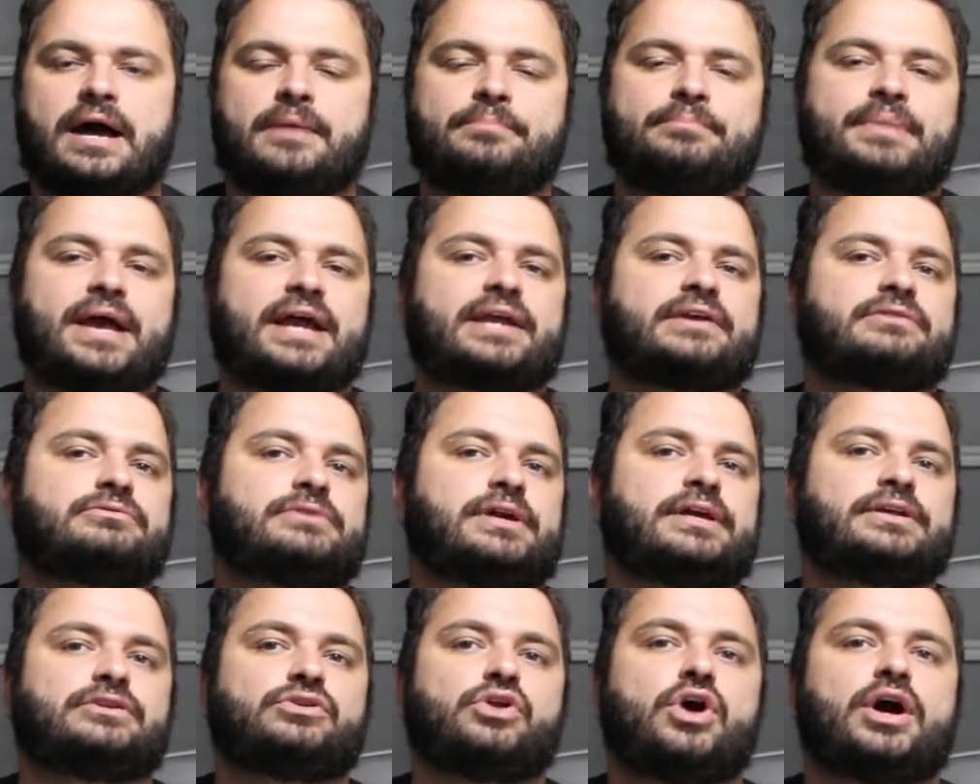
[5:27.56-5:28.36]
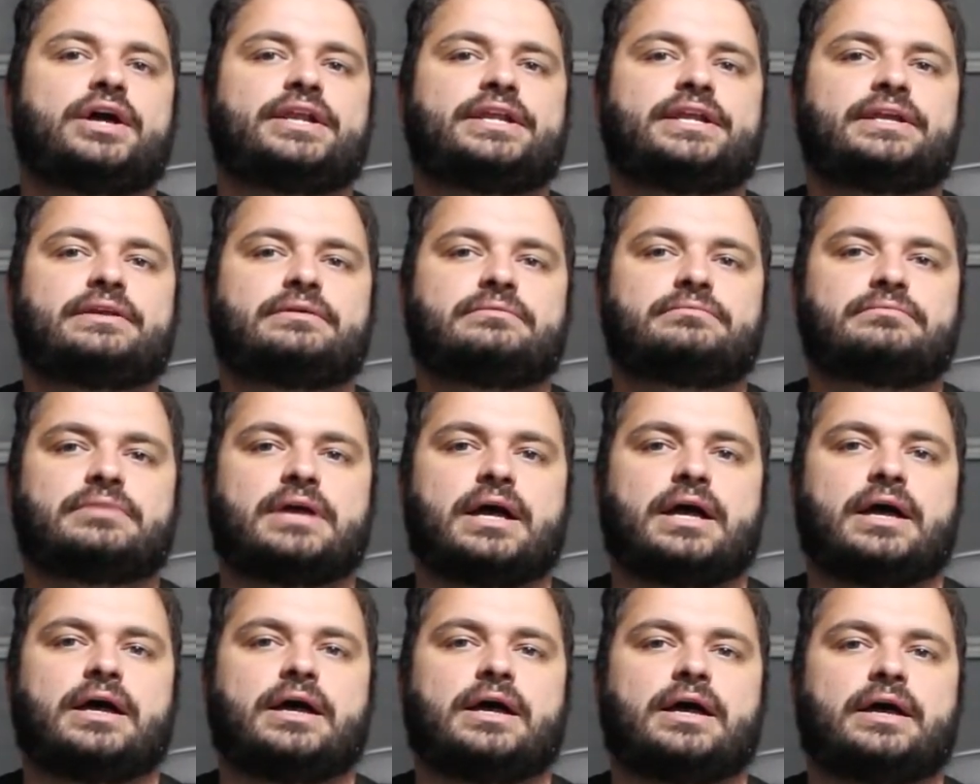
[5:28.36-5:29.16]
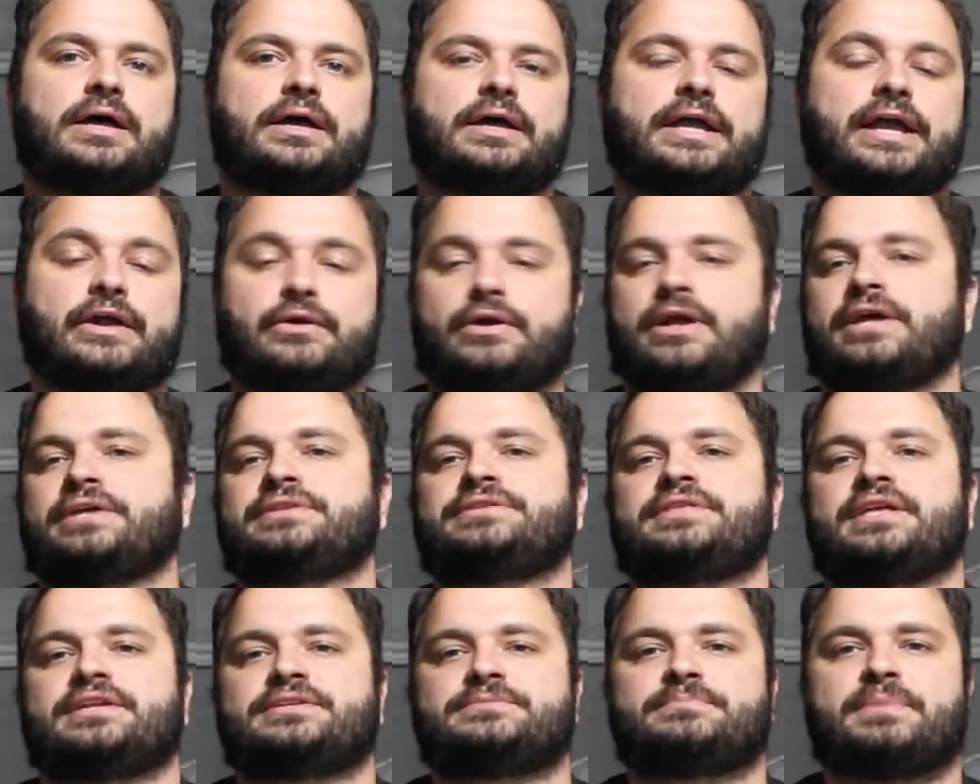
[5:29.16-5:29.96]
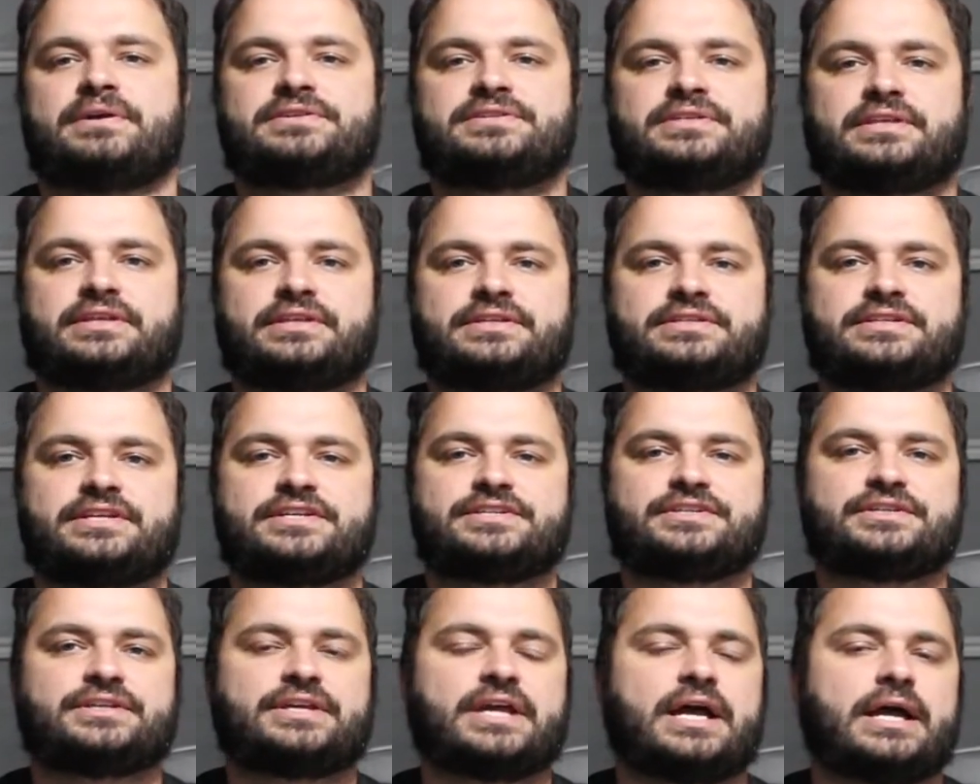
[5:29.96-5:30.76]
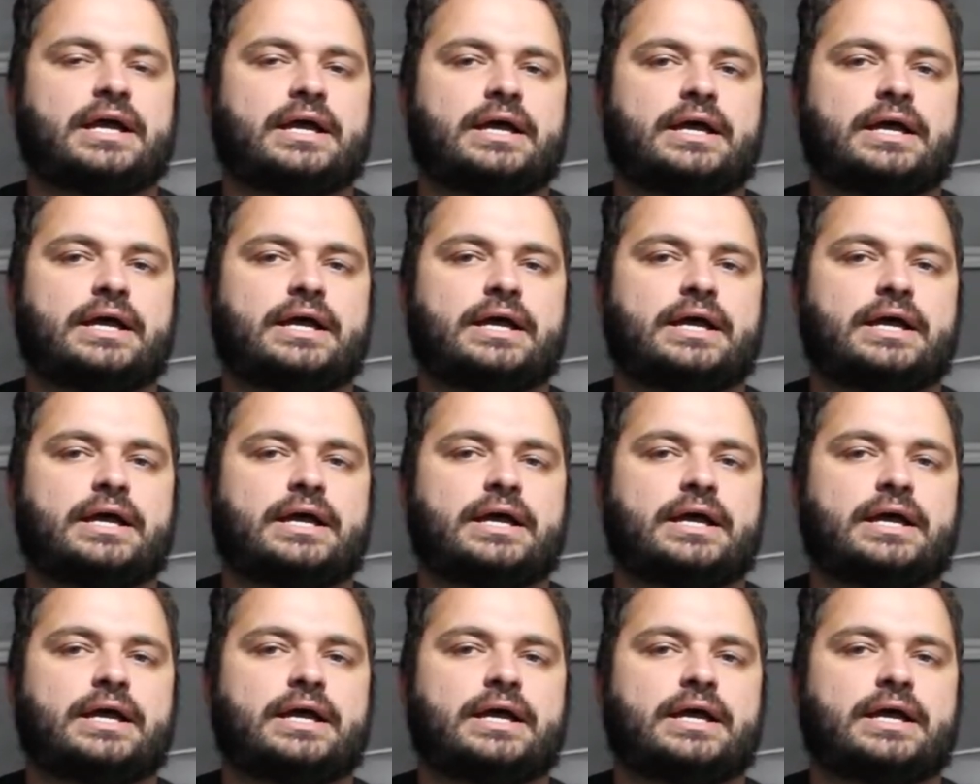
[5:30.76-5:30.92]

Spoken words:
background lighting error that basically says